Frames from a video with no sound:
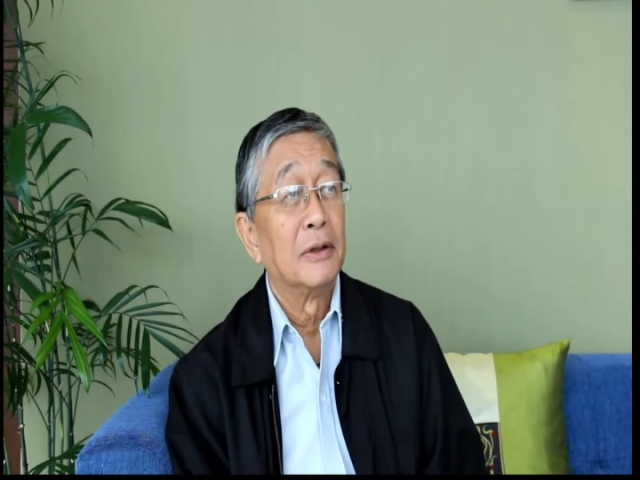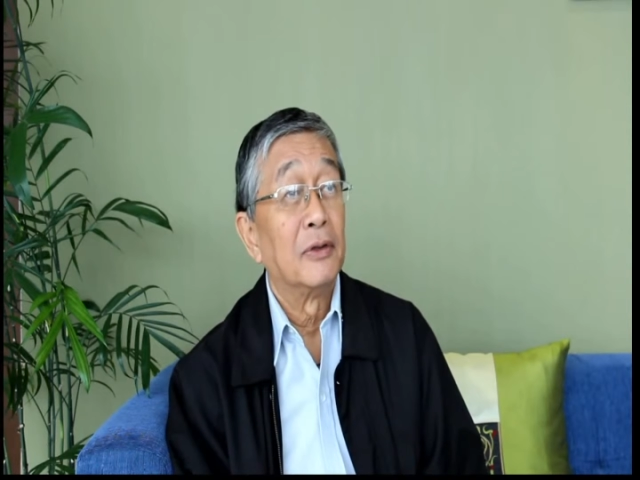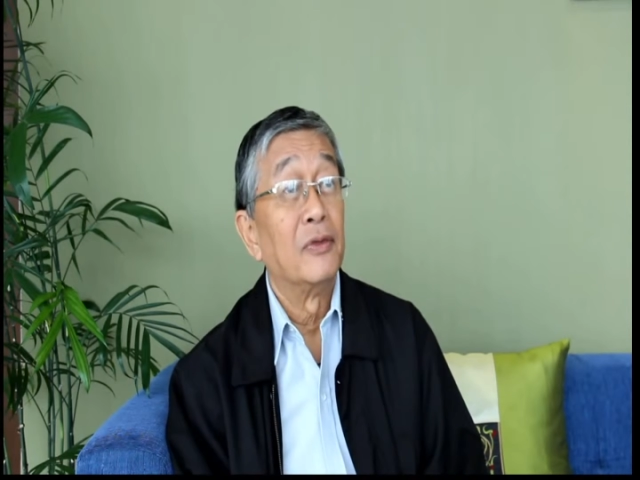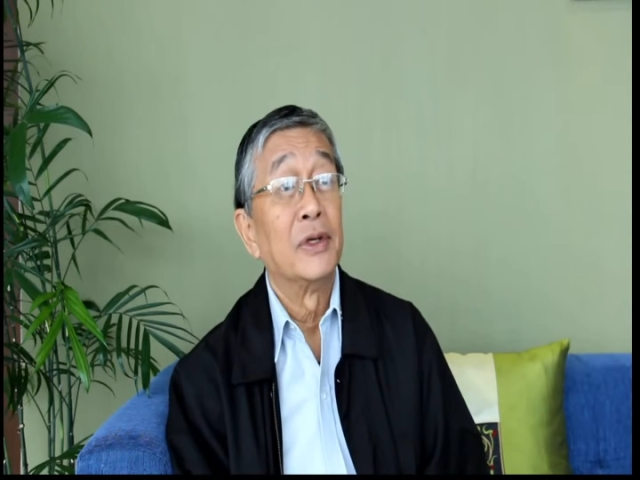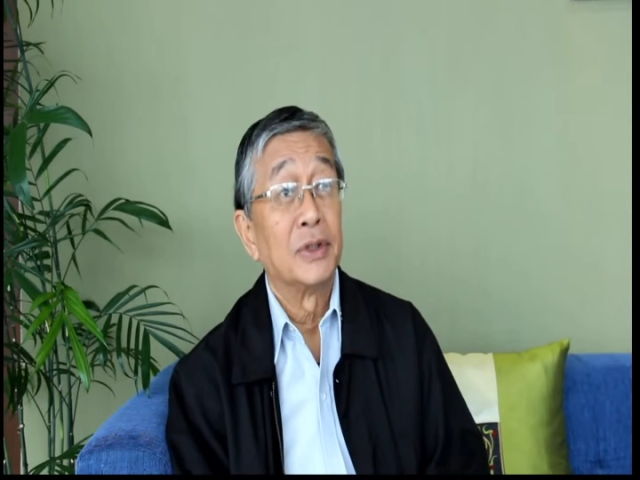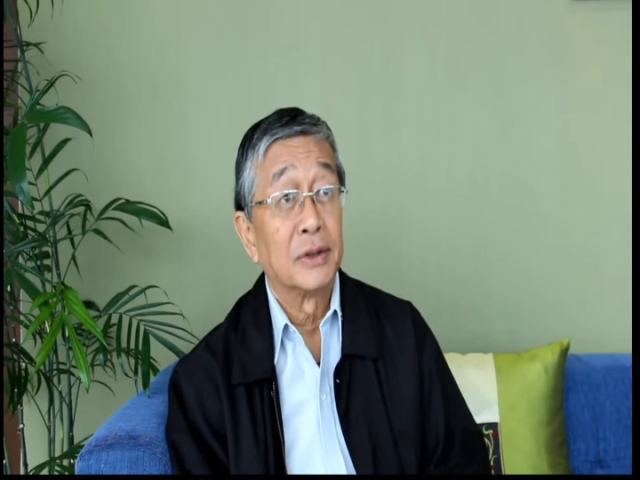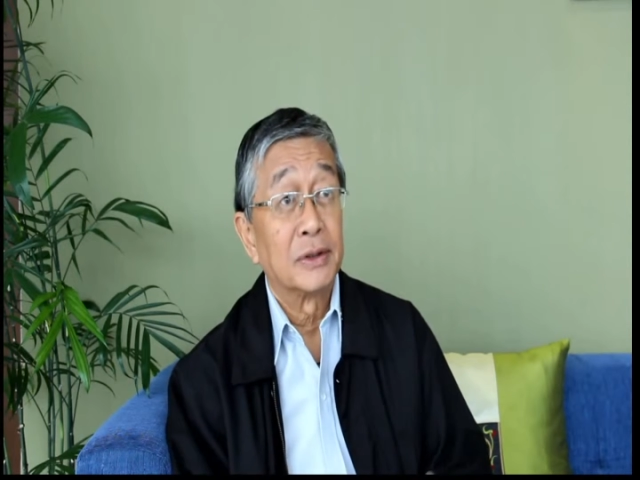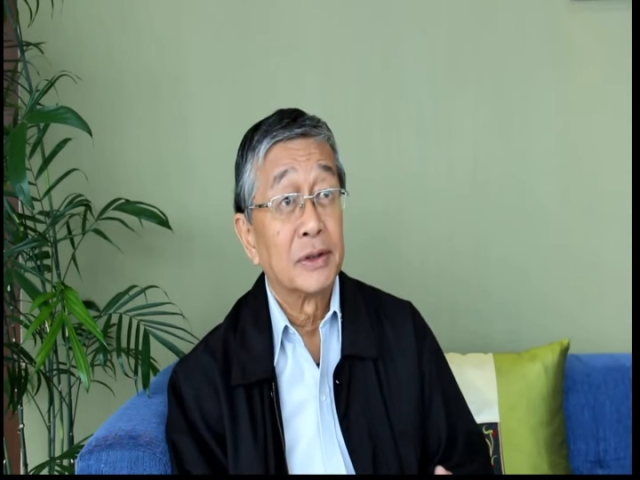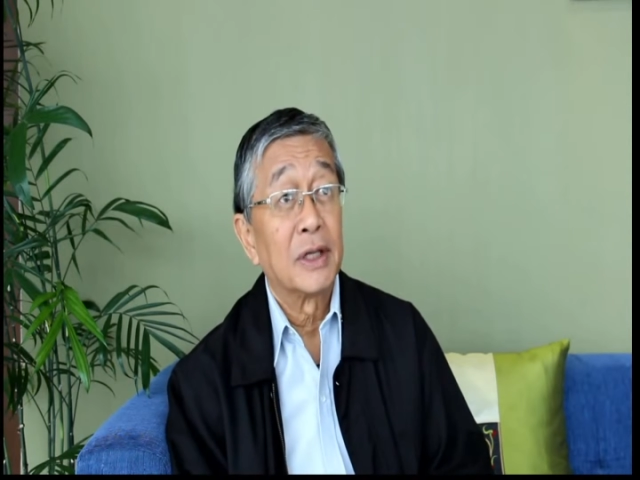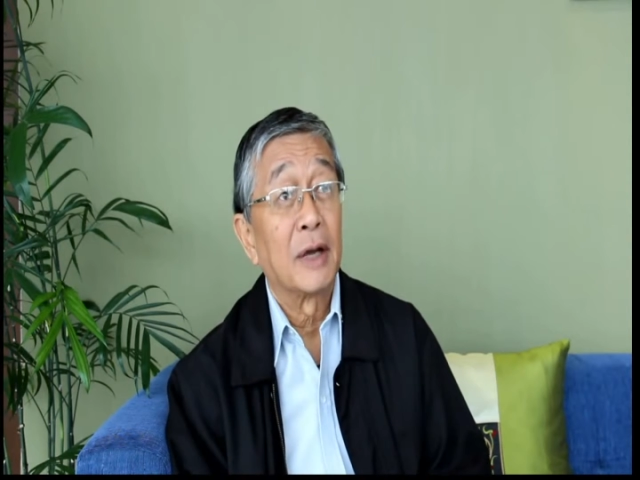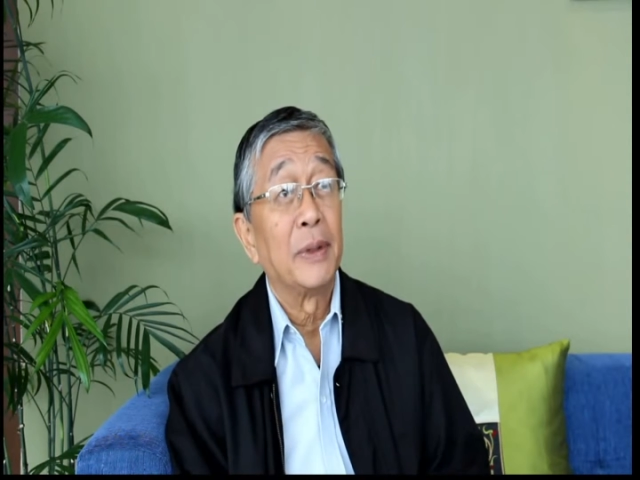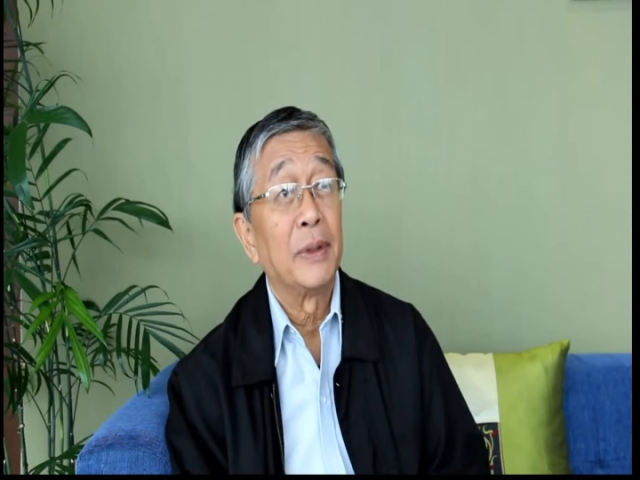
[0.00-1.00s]

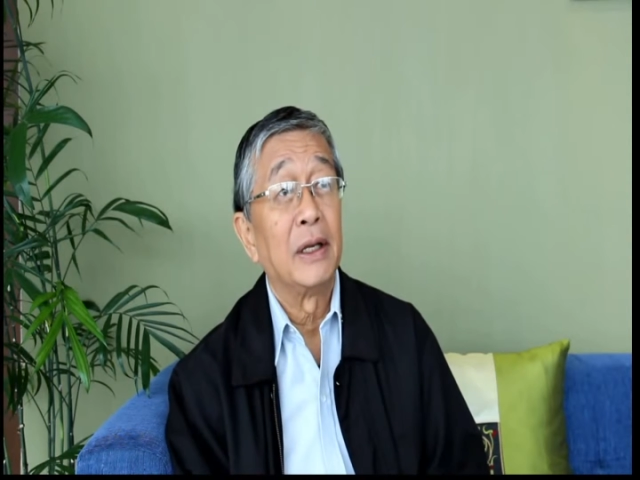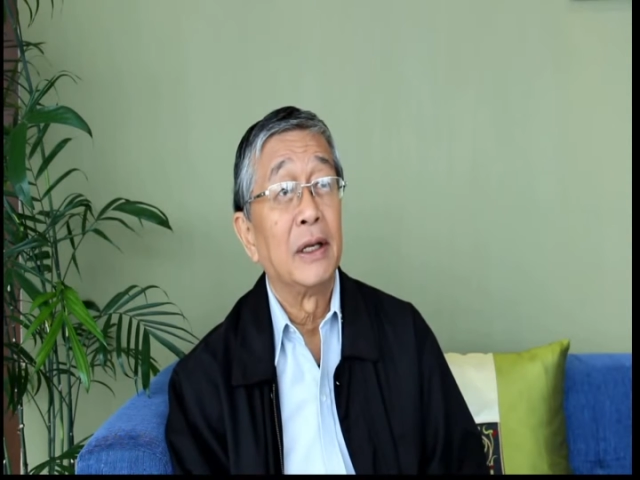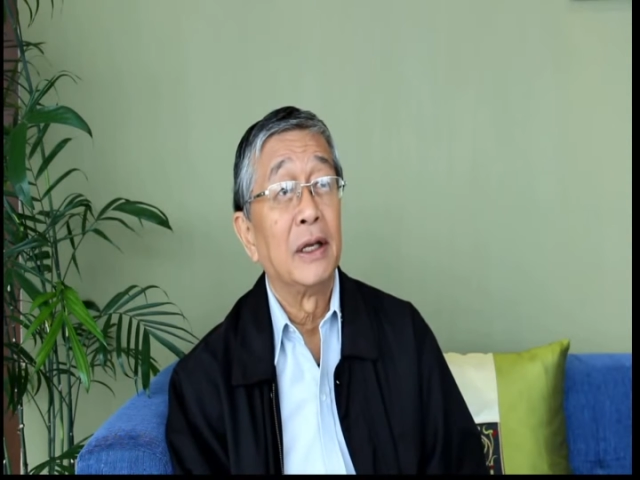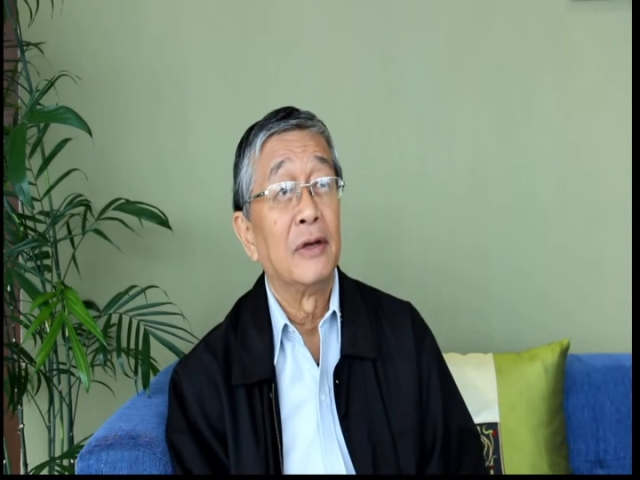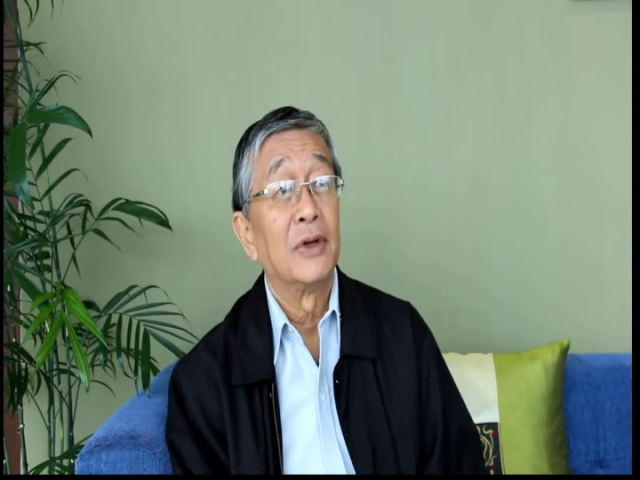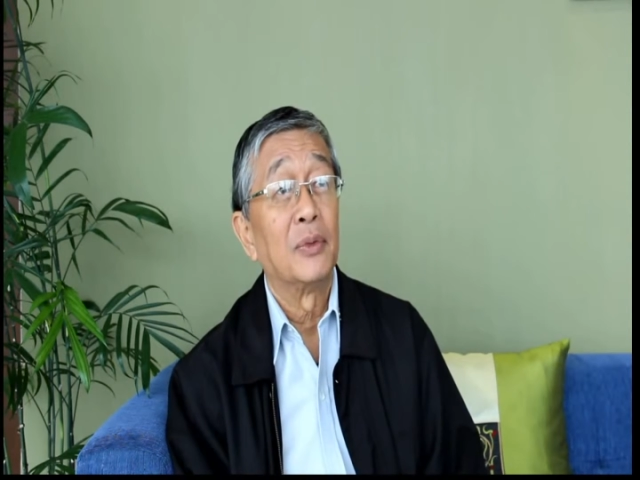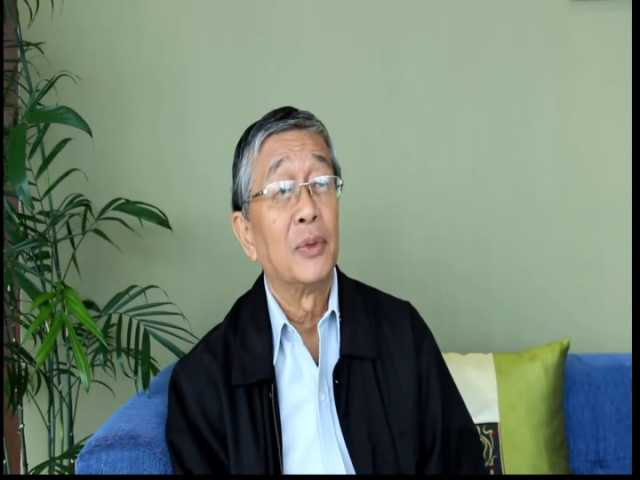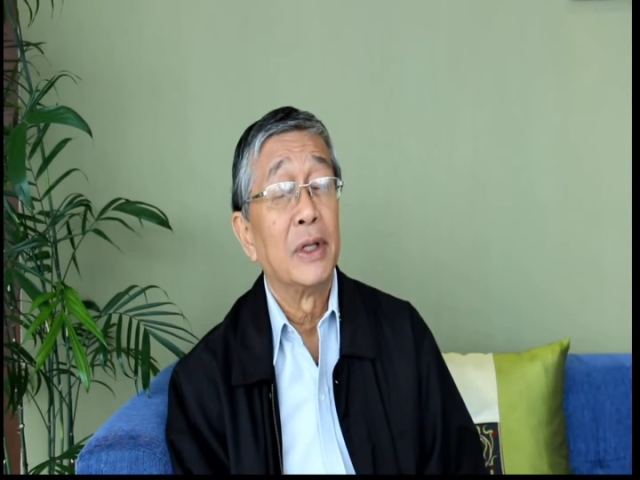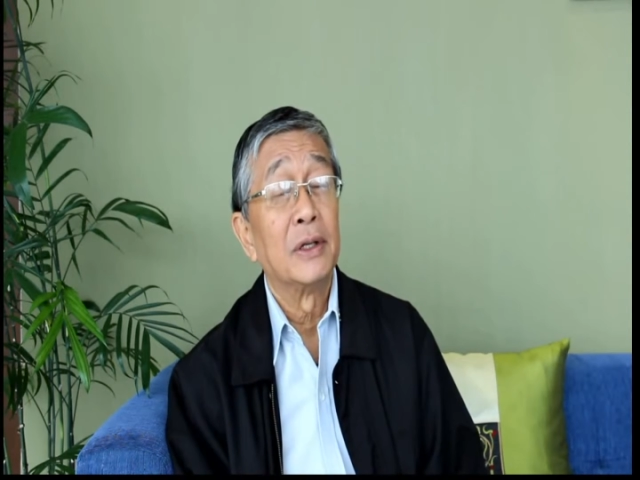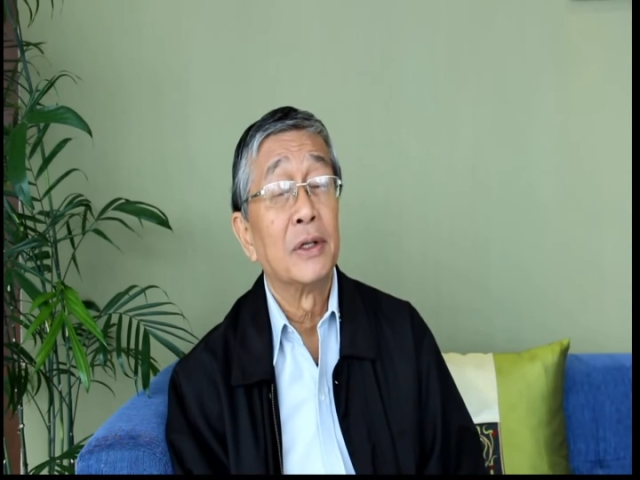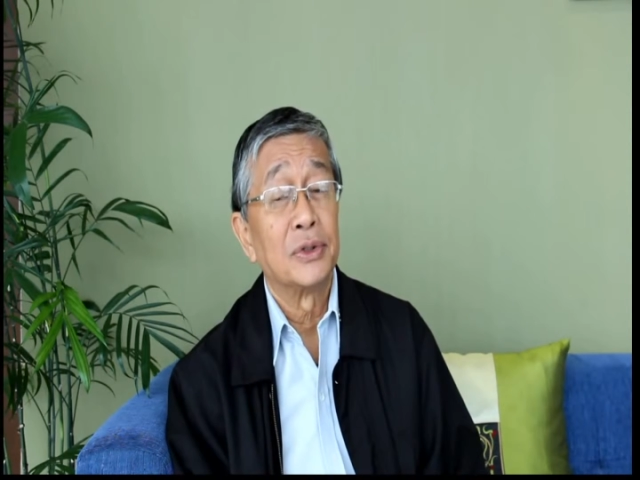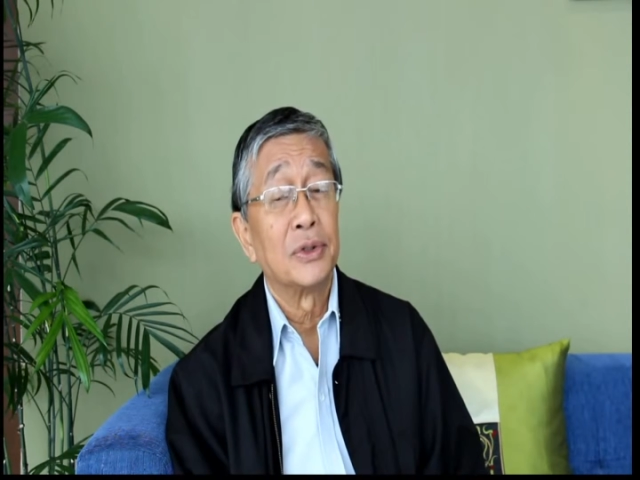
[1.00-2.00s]
divisions happening even within the